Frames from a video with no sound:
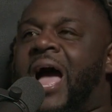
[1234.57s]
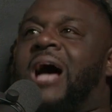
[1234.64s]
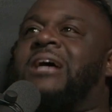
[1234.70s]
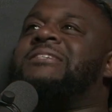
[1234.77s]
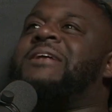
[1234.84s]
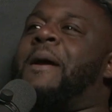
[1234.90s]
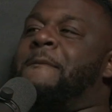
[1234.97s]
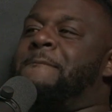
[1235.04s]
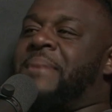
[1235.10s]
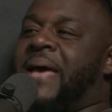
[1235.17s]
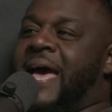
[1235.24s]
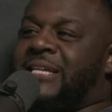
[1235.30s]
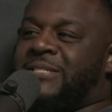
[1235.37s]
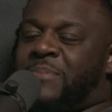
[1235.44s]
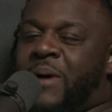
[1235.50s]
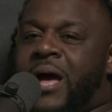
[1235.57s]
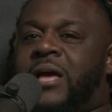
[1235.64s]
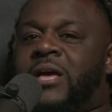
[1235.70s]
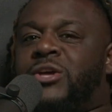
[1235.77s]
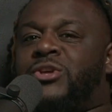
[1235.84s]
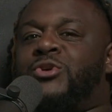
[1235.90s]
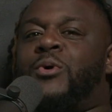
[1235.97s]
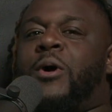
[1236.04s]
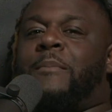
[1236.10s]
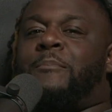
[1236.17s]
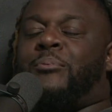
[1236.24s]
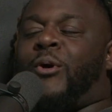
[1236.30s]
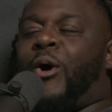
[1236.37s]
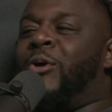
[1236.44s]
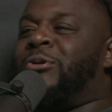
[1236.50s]
I was in a bad spot. You
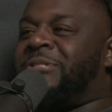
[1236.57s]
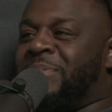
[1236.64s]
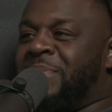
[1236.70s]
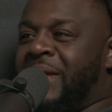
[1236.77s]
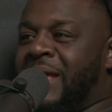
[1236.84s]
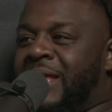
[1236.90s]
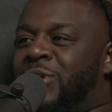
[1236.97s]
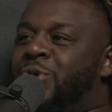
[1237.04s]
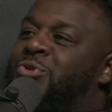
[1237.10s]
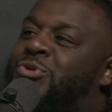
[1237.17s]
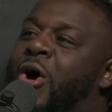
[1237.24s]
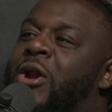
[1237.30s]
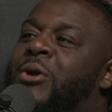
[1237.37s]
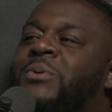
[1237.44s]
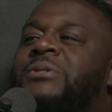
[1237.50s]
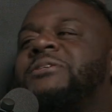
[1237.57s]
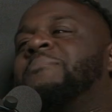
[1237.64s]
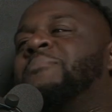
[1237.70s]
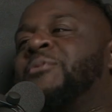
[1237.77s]
approached me. You thought it was a